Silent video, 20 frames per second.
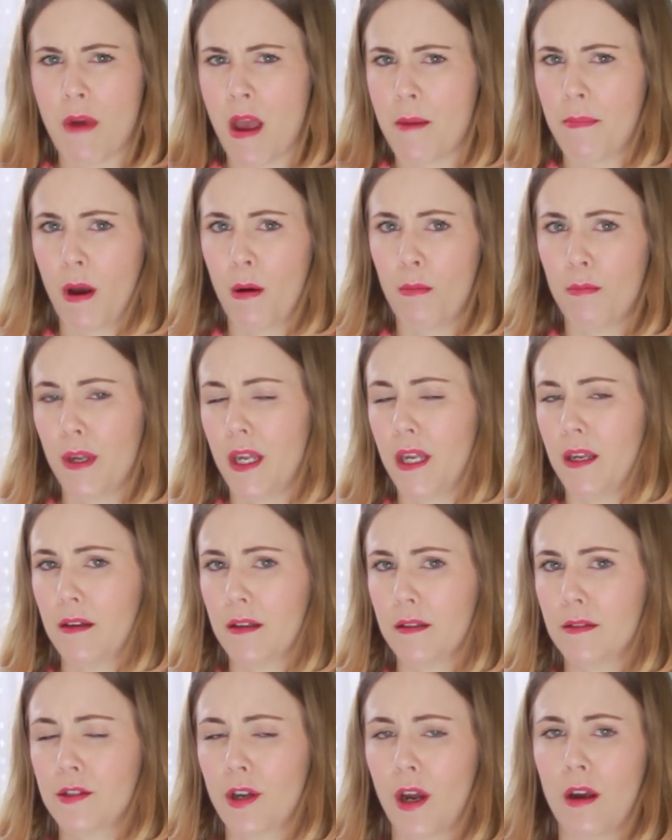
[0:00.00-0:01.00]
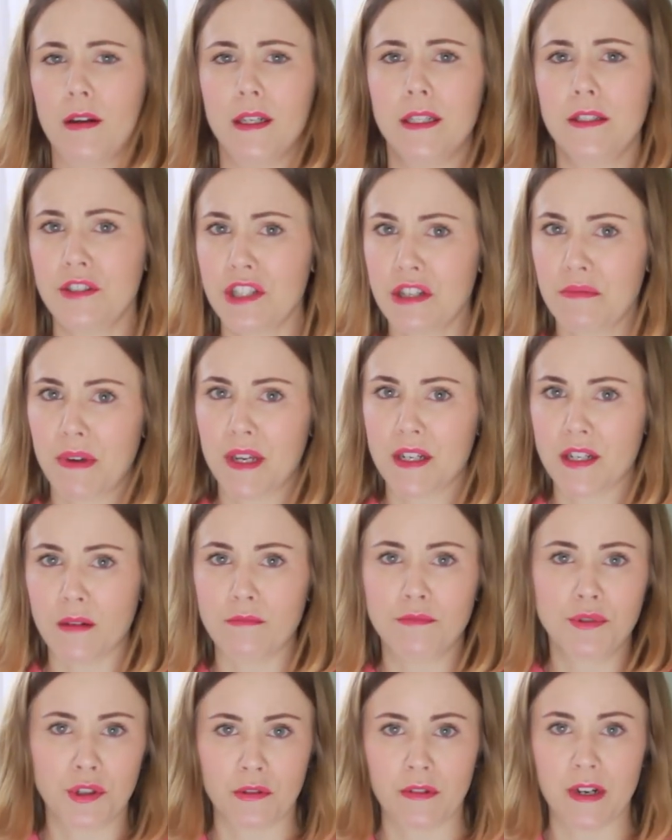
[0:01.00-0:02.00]
Maybe I'm being totally stupid.
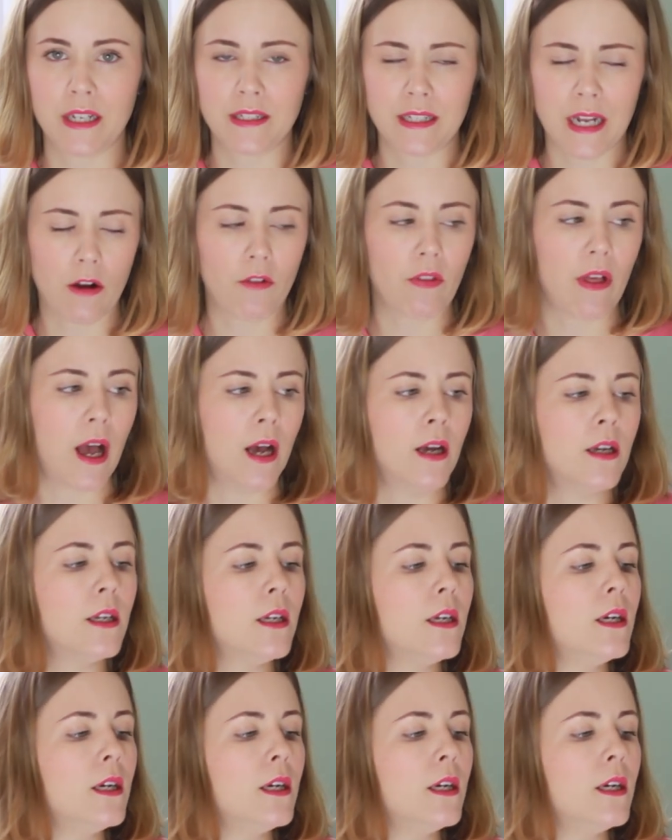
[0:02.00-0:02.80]
I'm sure it is out there